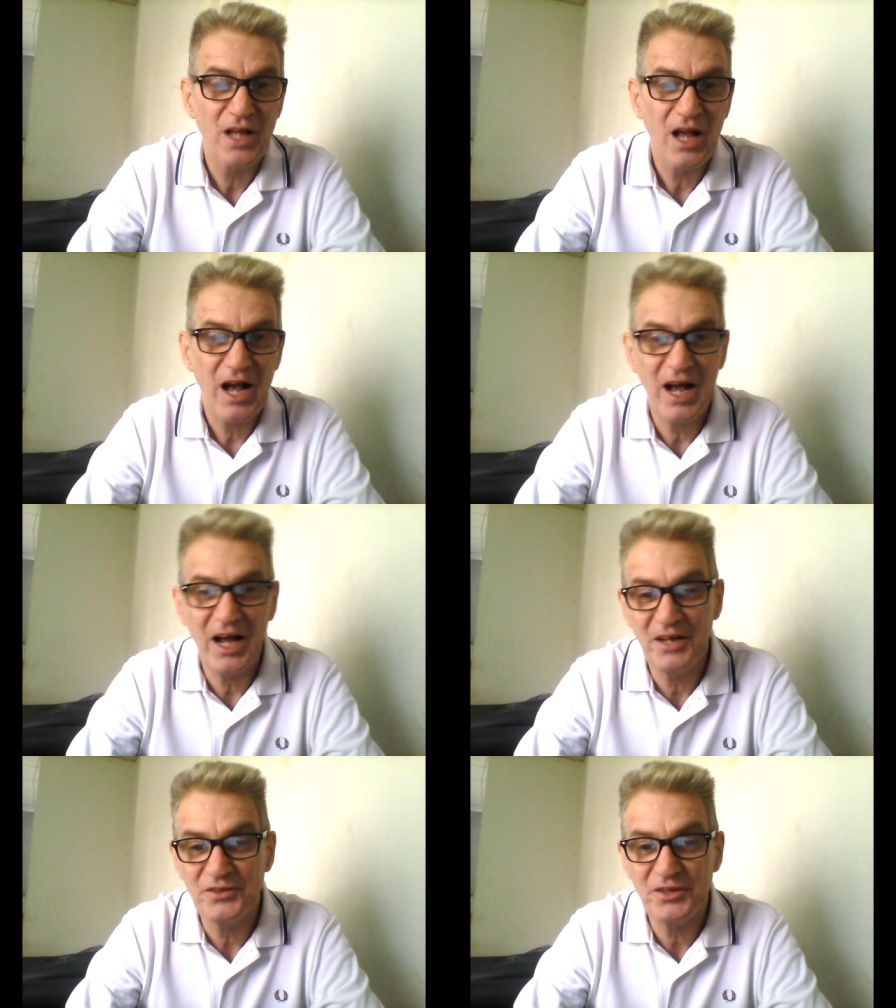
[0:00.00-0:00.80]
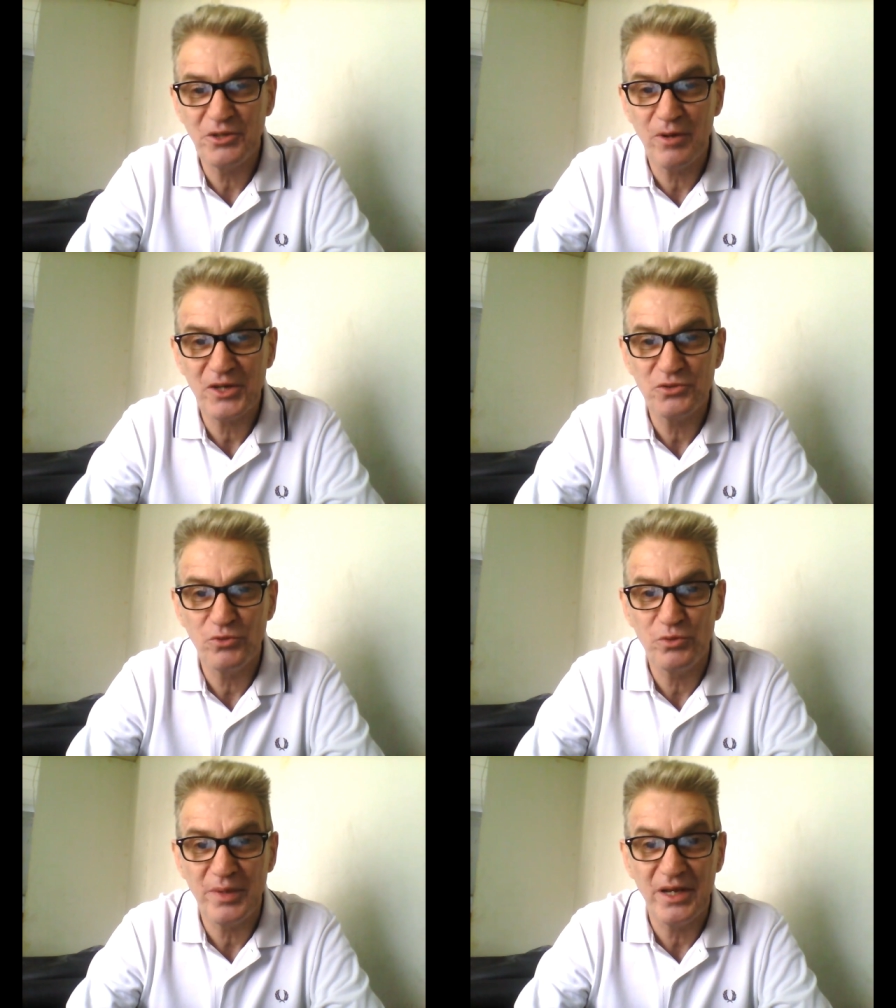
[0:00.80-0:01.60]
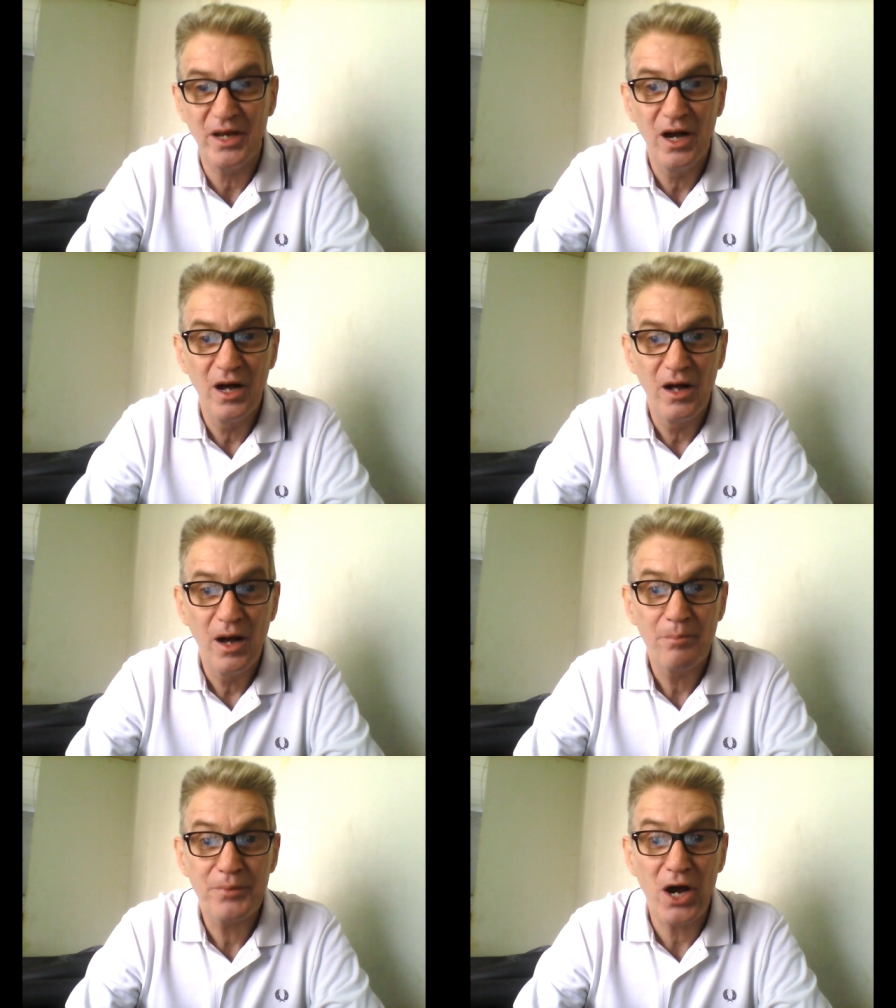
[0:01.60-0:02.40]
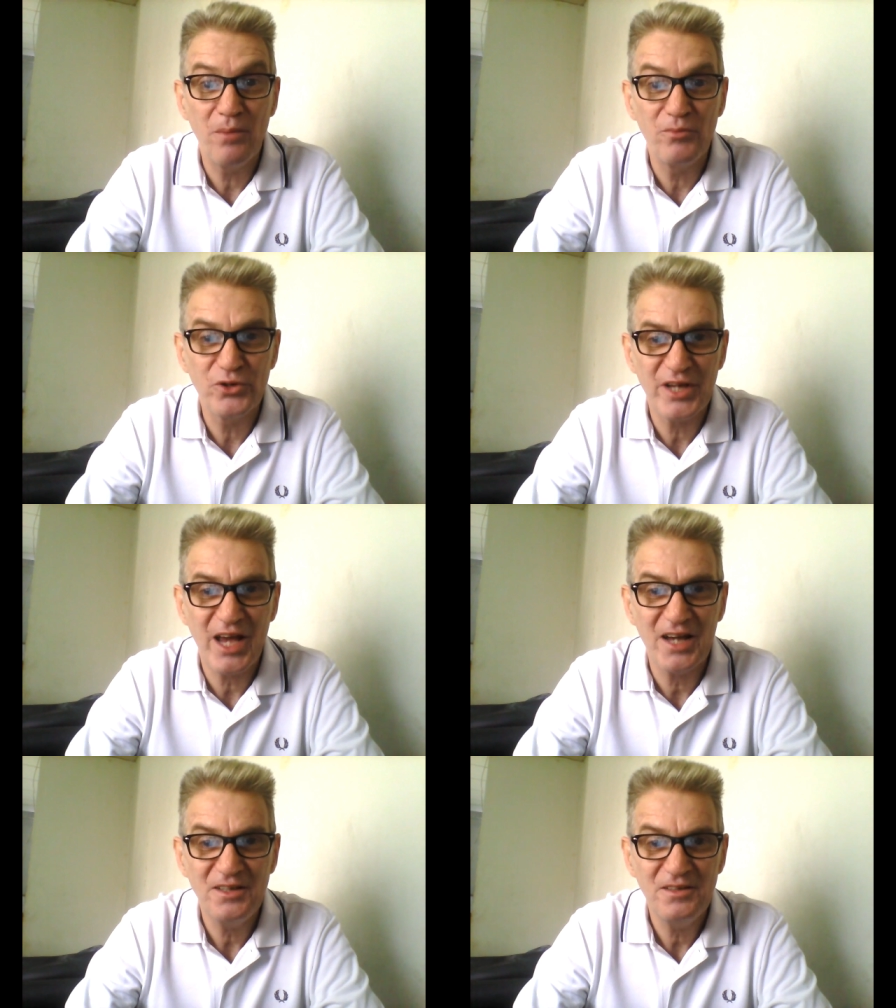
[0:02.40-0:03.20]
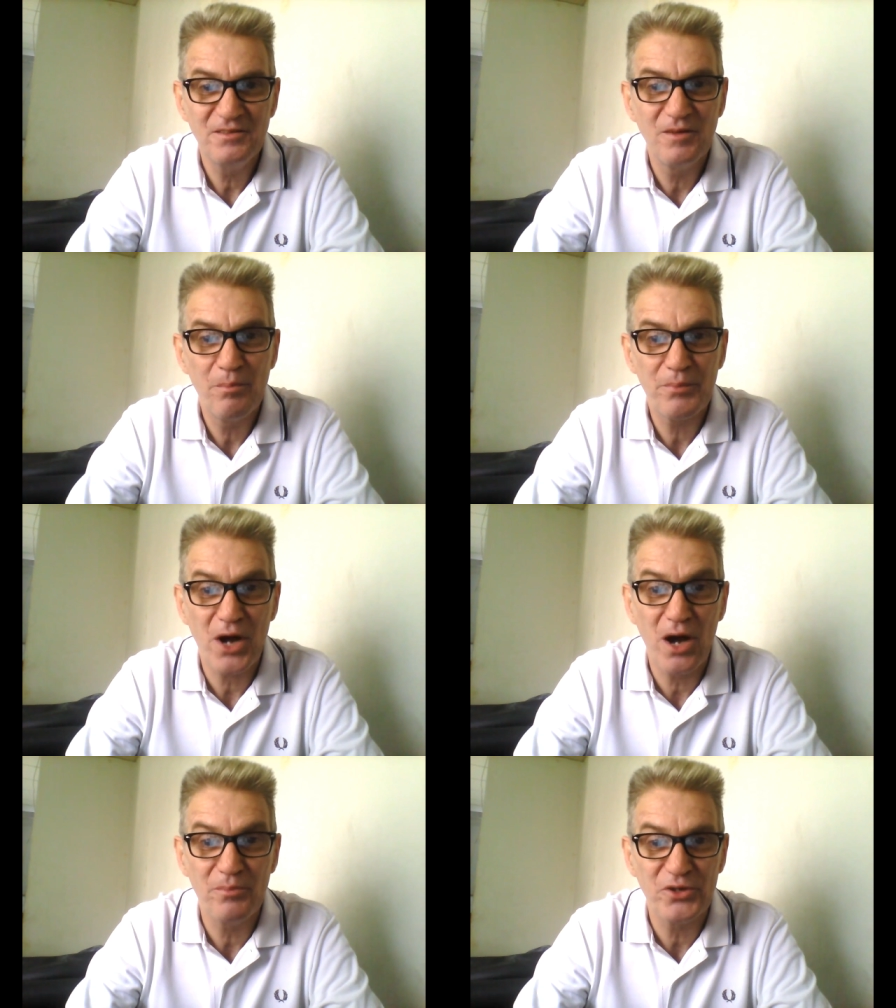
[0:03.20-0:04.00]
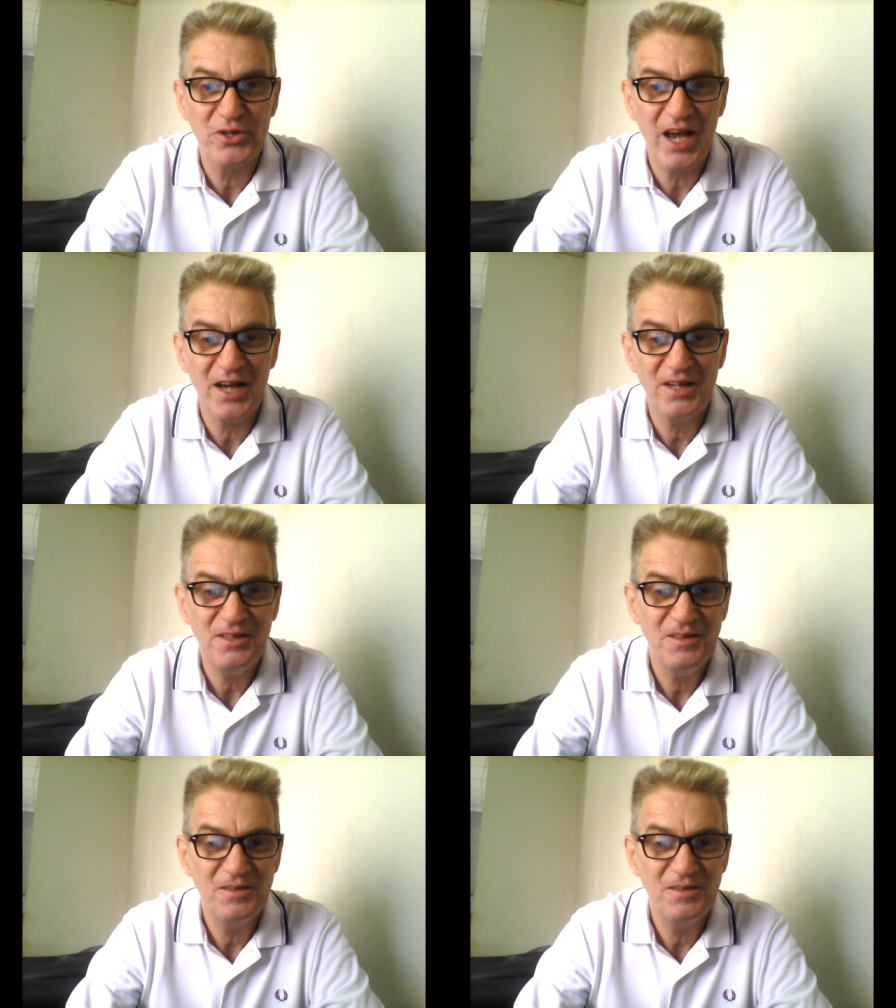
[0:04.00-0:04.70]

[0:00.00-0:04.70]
And the question would be, prom ru yang? Prom ru yang?